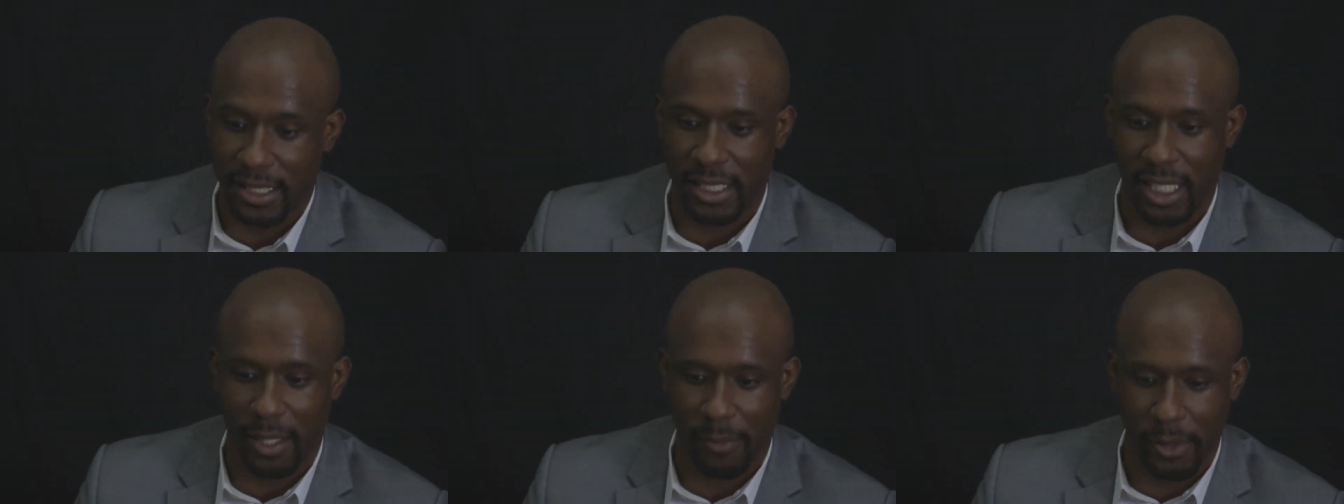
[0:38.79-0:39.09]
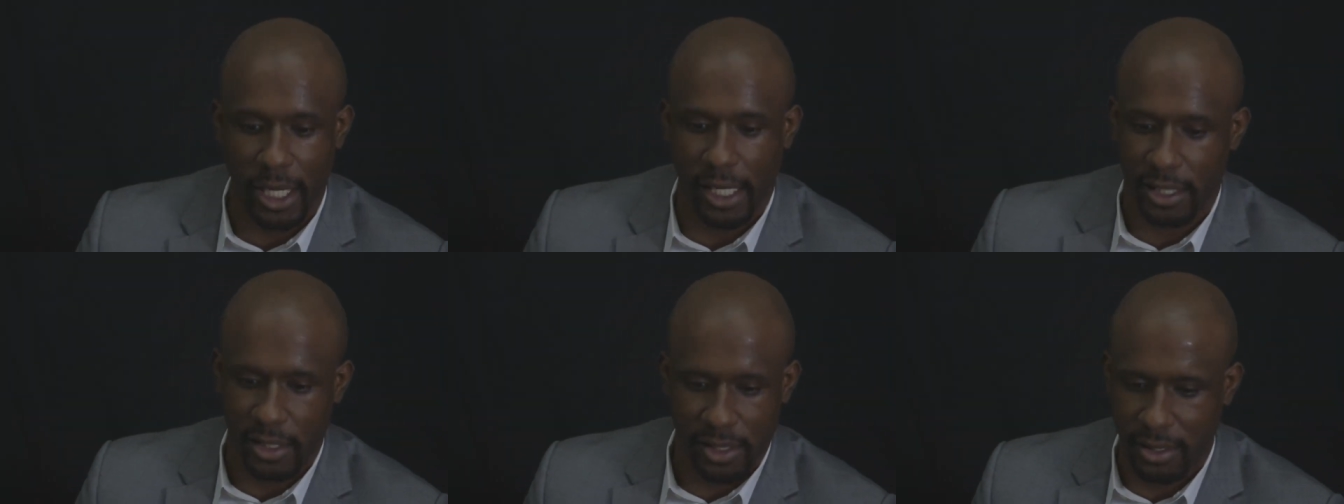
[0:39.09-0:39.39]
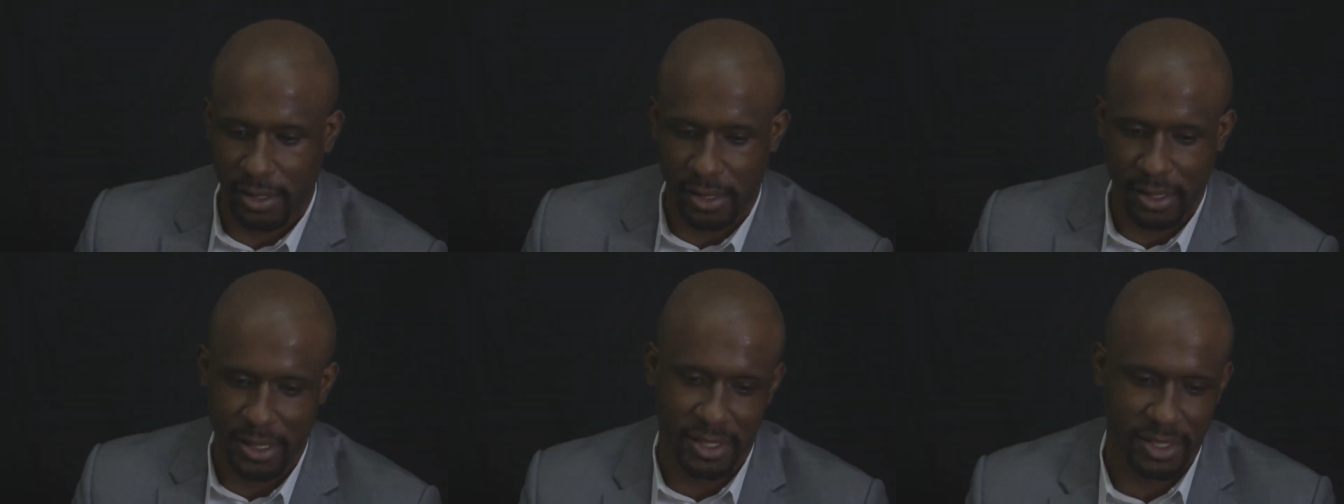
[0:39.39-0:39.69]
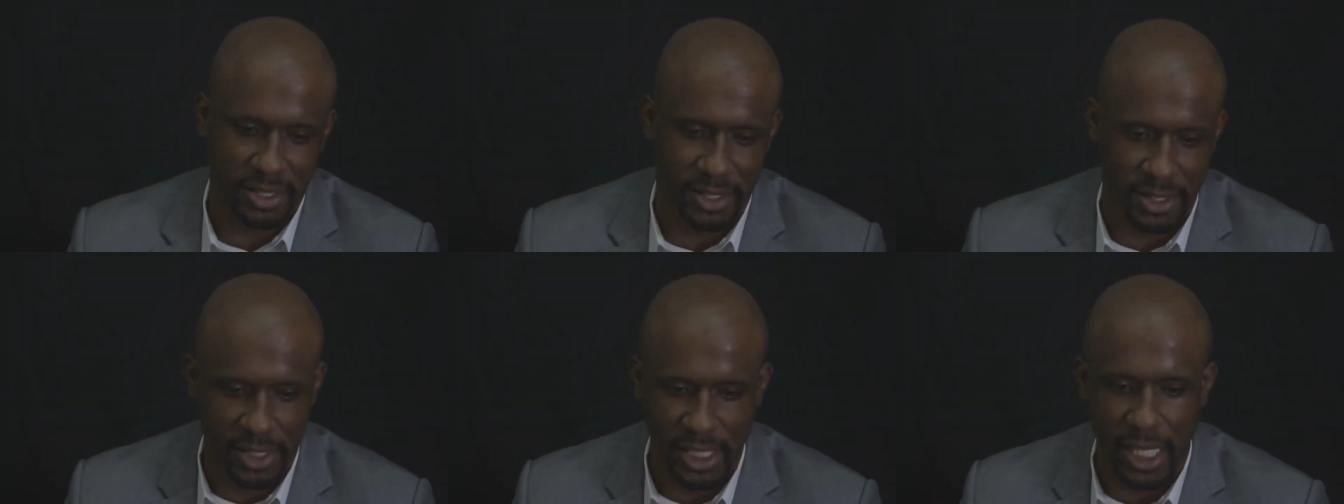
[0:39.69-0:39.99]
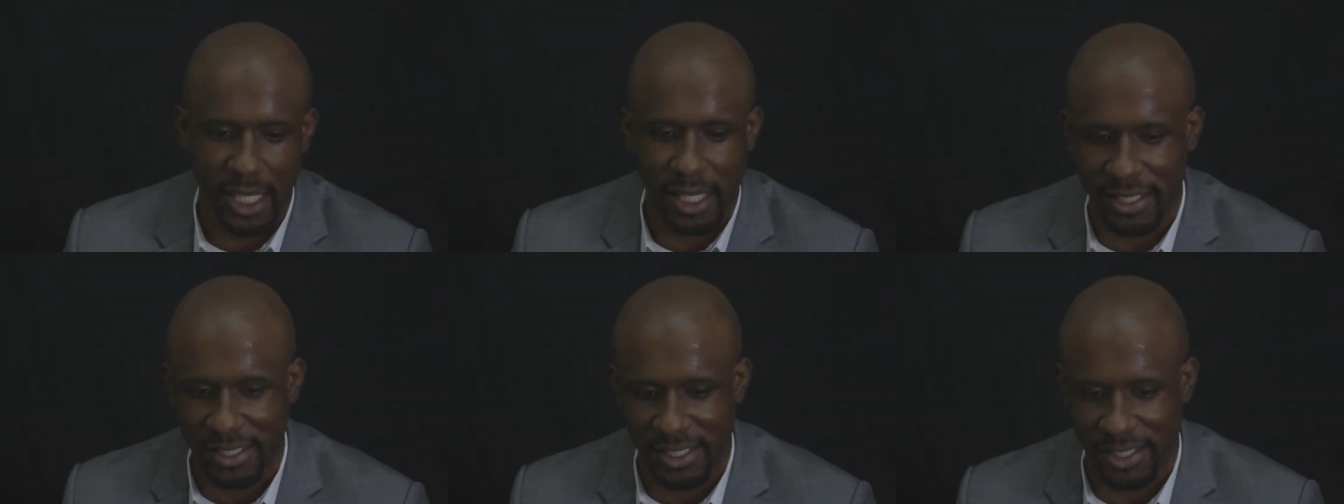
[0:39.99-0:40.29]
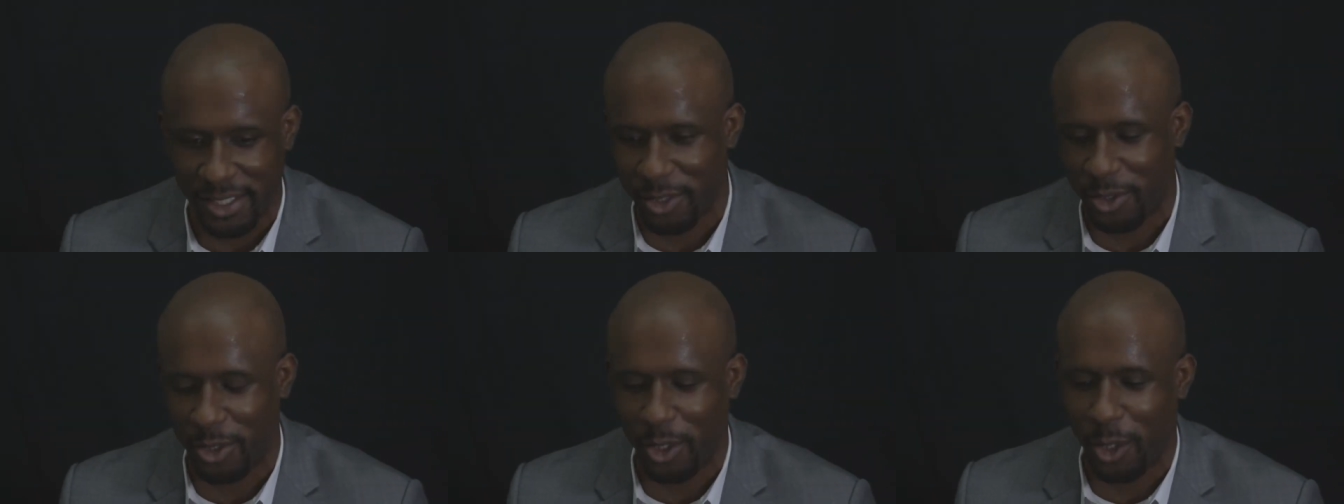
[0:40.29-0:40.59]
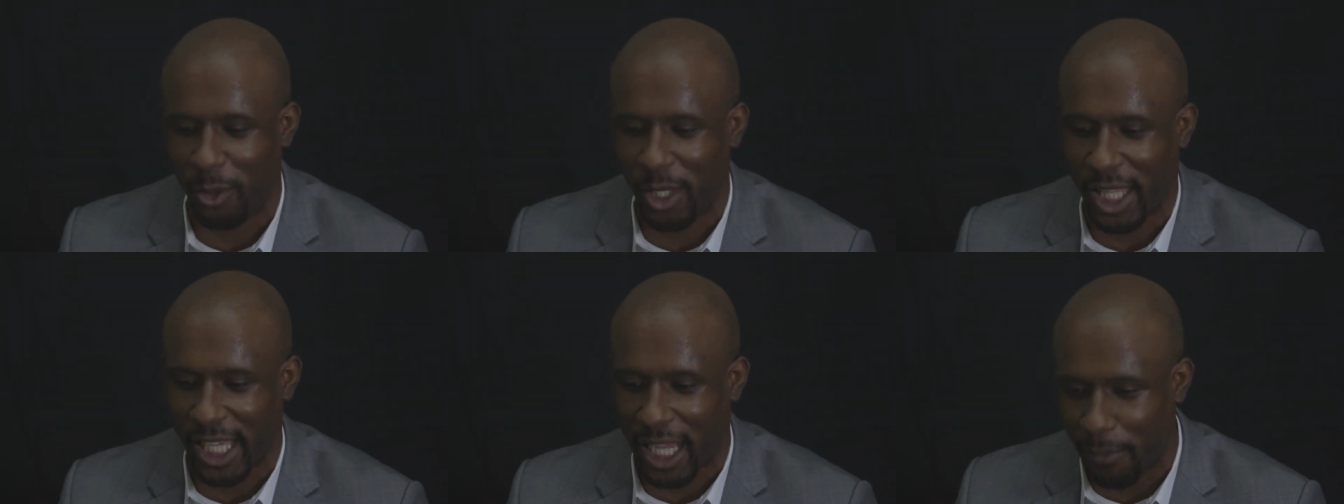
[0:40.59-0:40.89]
I said, but yeah, it's just, it's just a challenge because there's
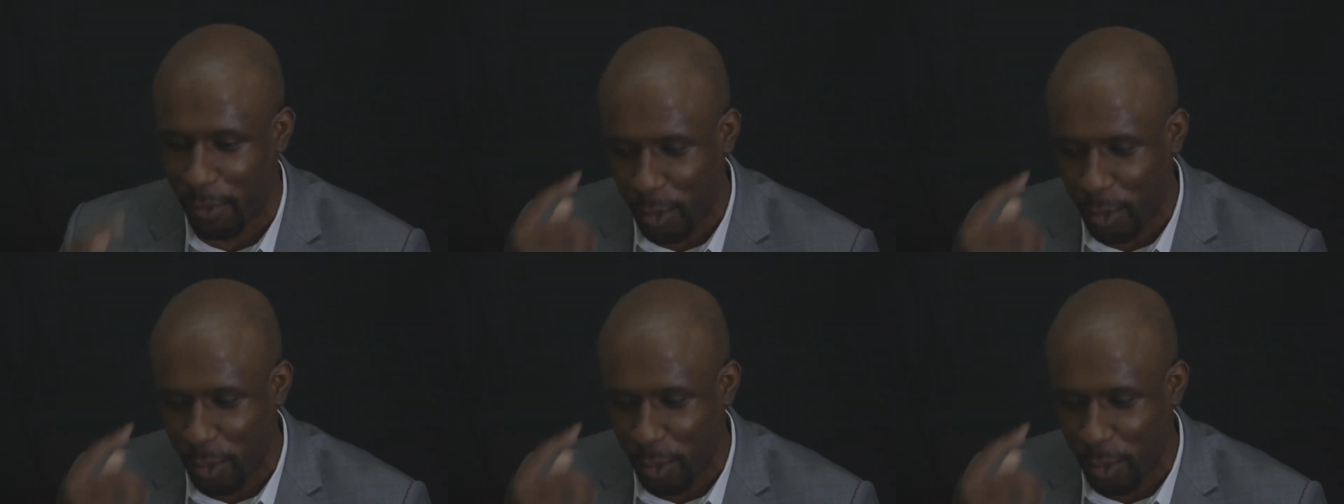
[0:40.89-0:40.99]
no, like,